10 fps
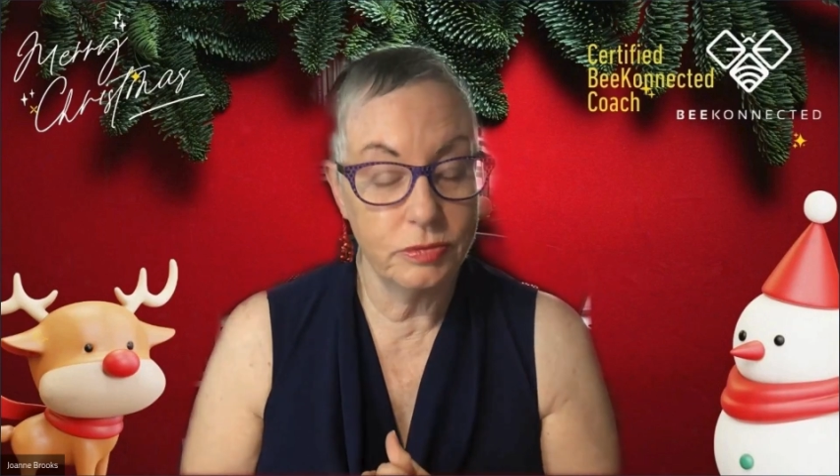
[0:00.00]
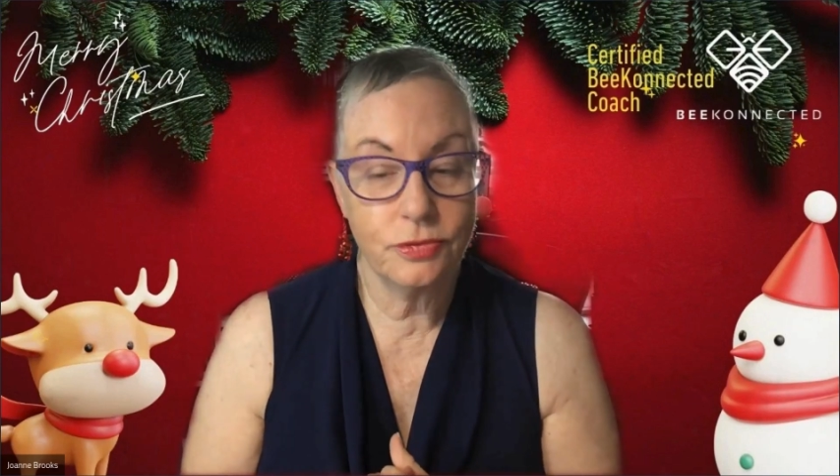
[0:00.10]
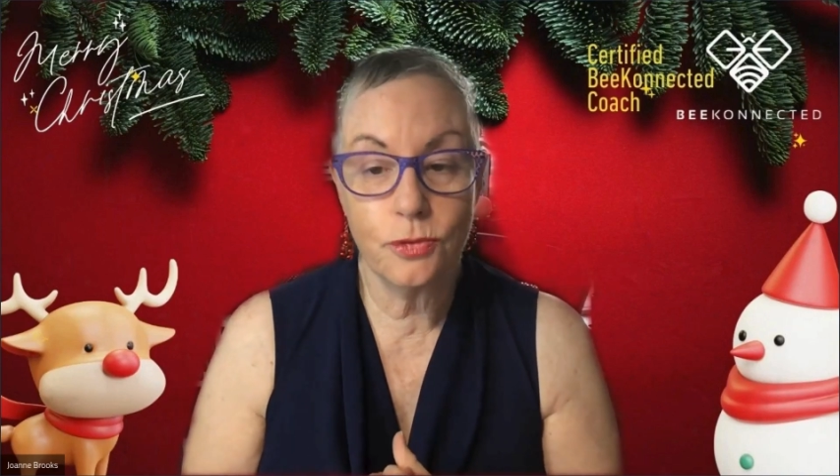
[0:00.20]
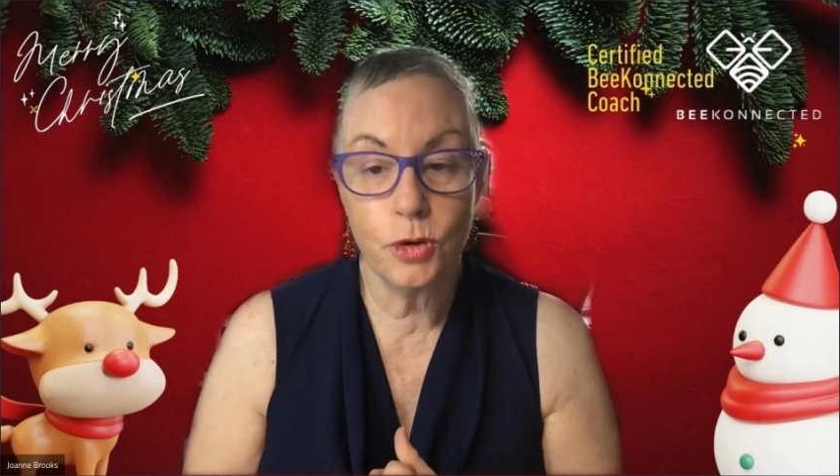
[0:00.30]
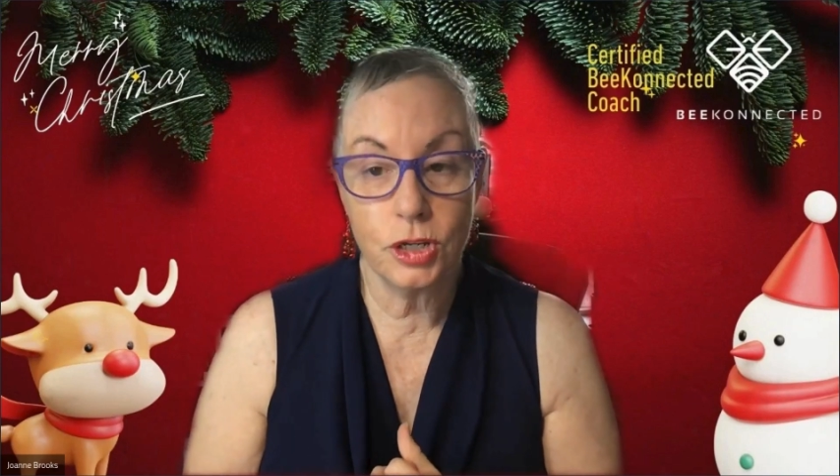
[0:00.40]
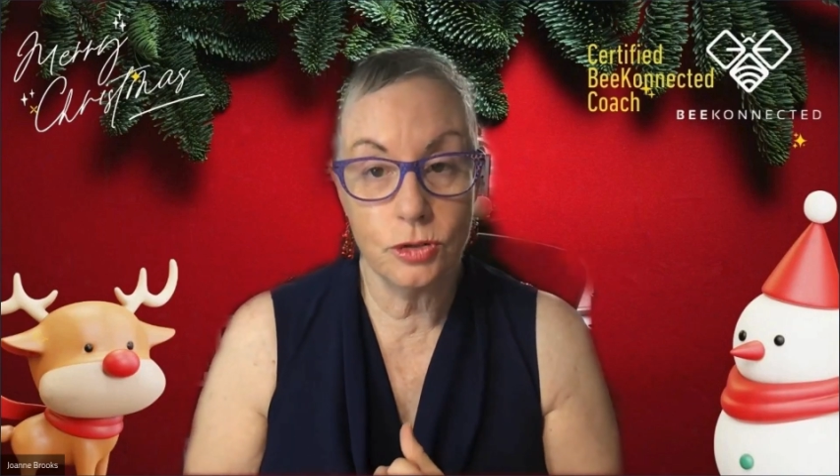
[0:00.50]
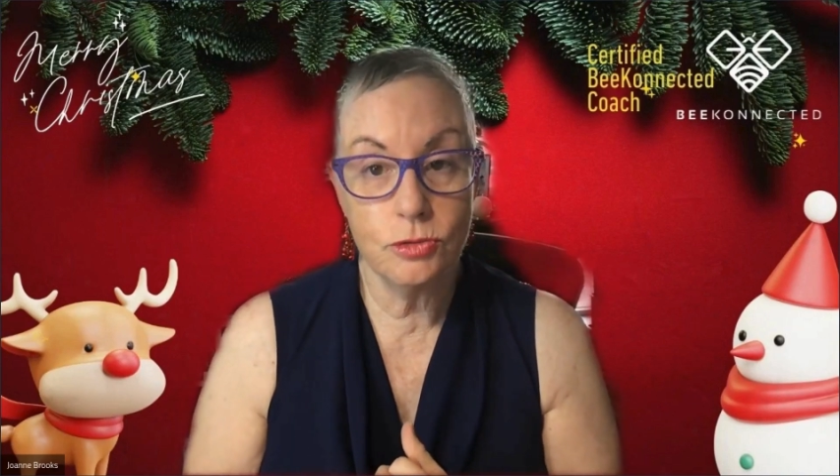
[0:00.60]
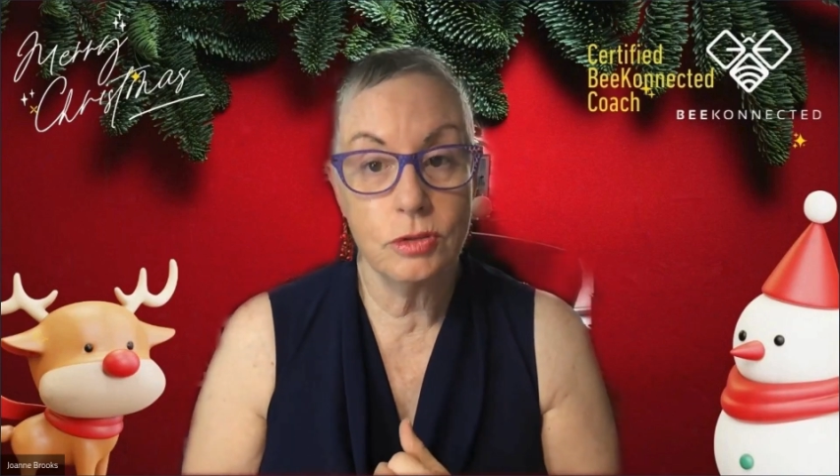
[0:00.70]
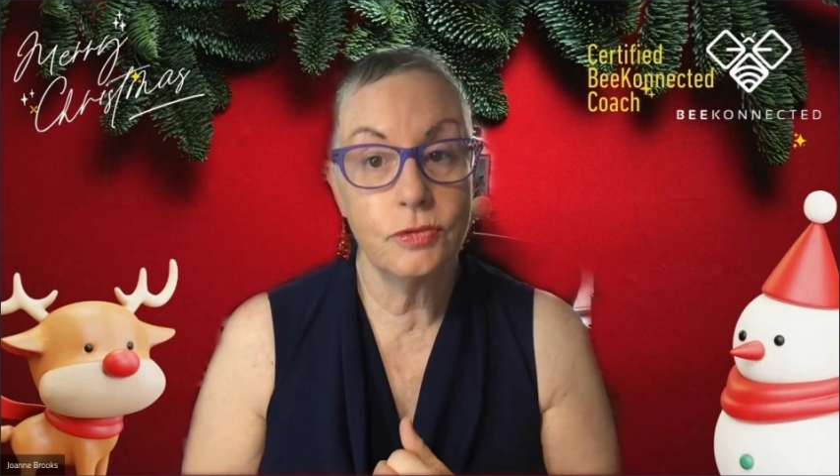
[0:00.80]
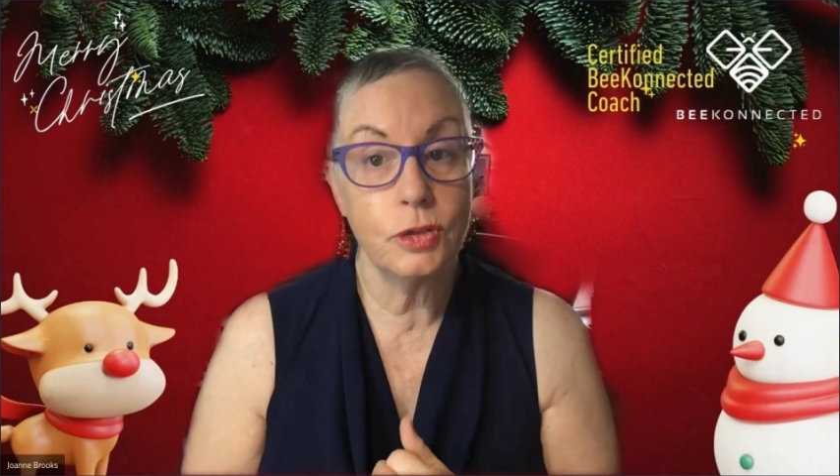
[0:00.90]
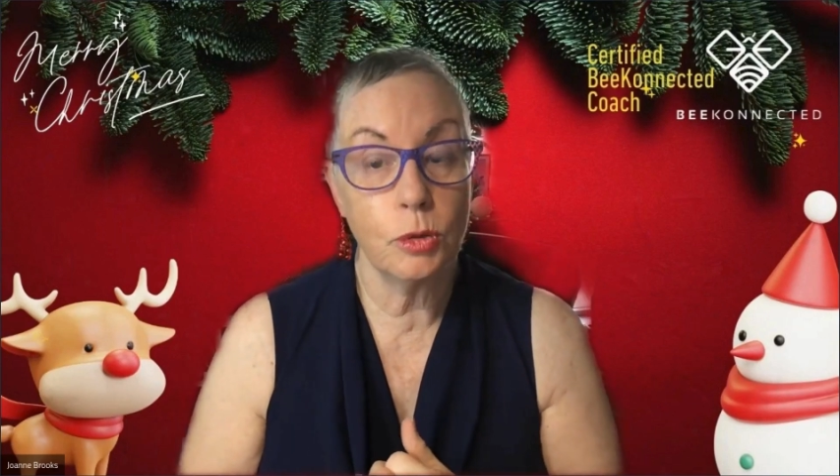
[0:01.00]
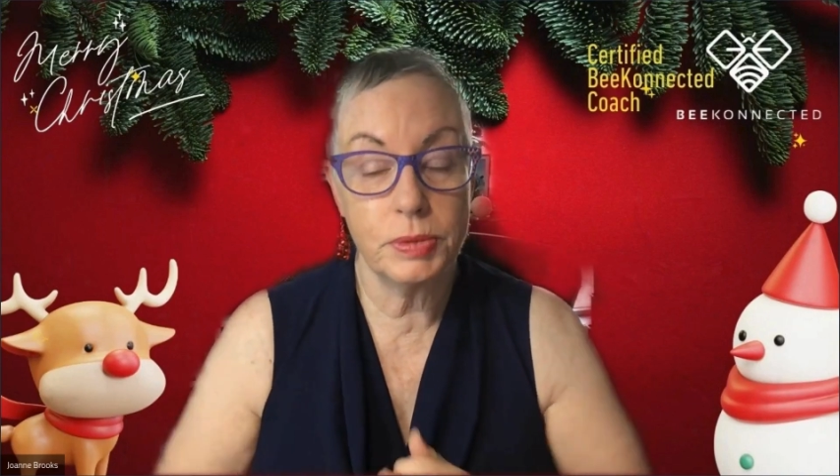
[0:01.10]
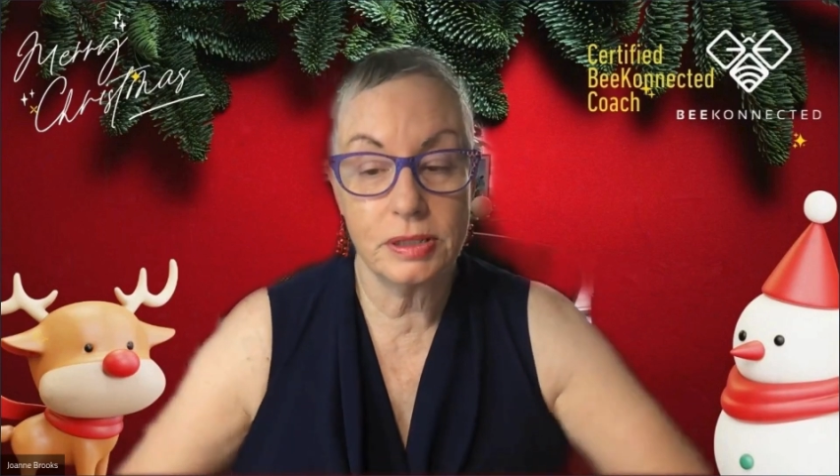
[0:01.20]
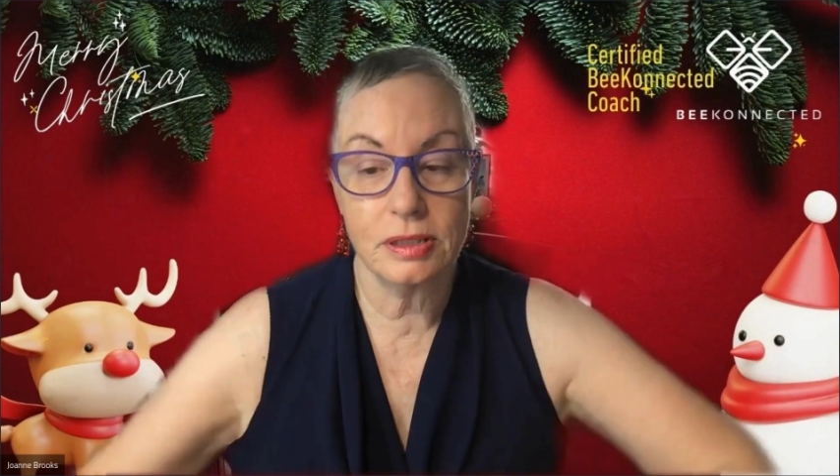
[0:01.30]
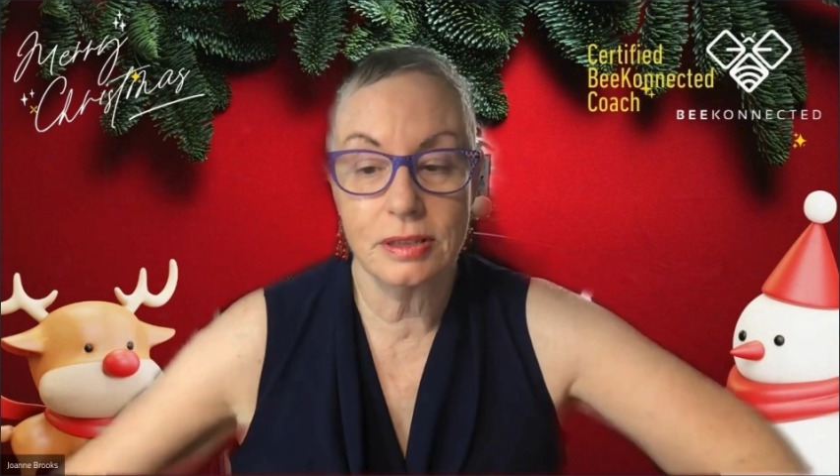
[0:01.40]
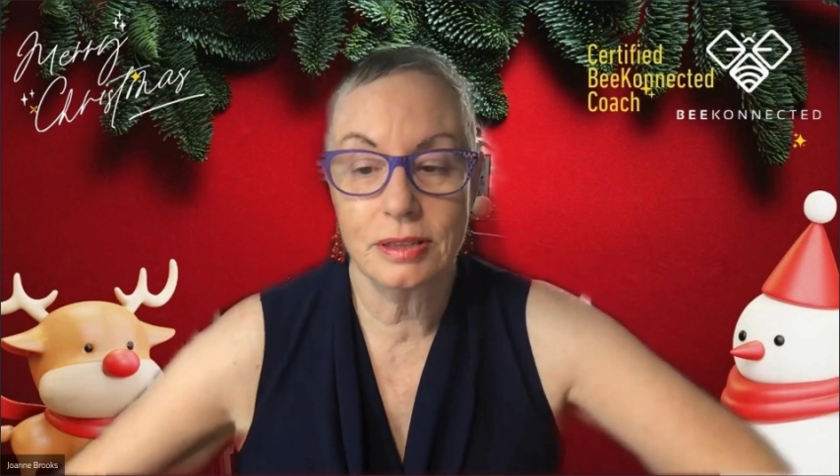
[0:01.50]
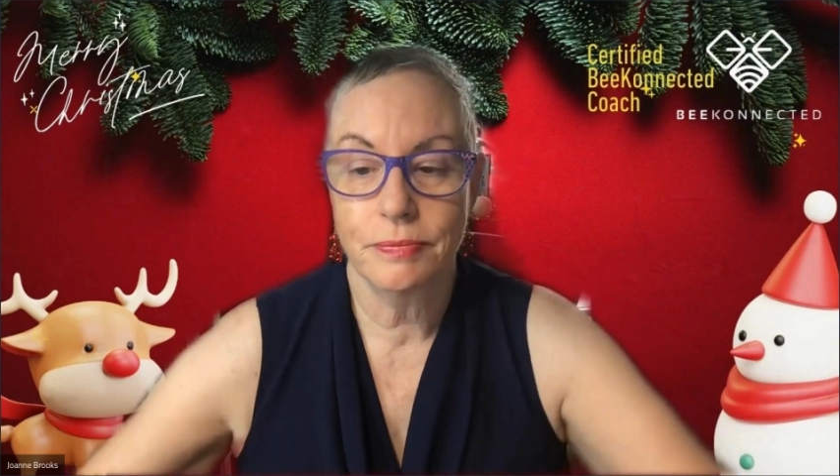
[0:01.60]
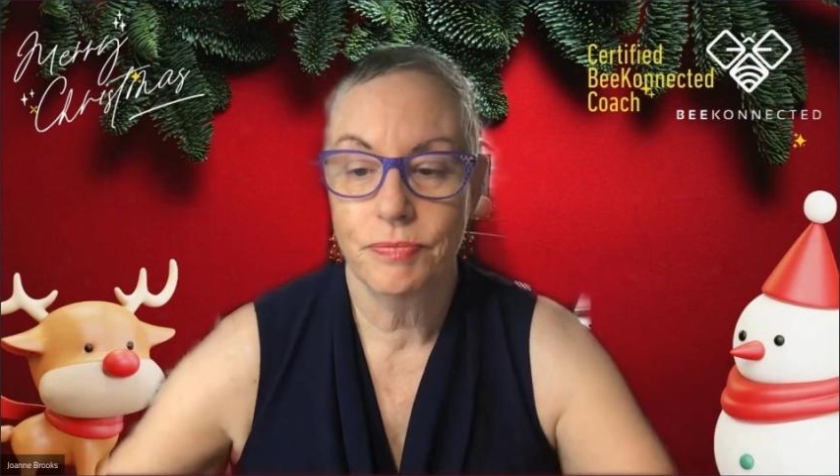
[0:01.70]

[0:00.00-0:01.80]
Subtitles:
for you, for your business.